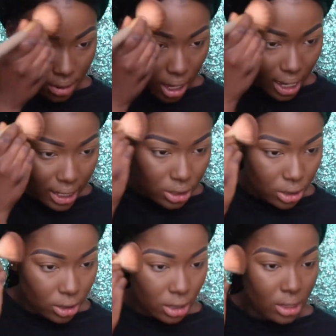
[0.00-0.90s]
I
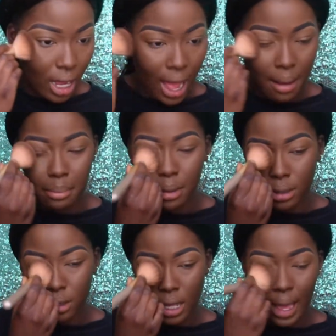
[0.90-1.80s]
literally just tap
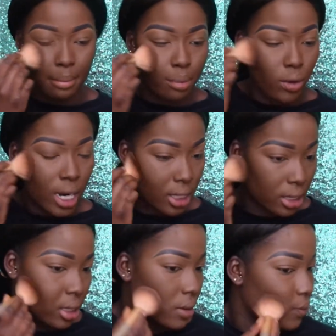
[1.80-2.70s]
and
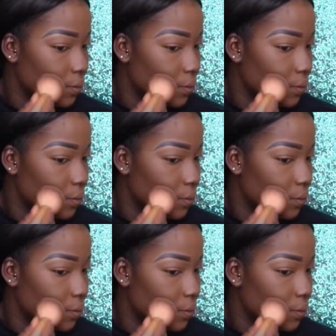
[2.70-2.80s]
press.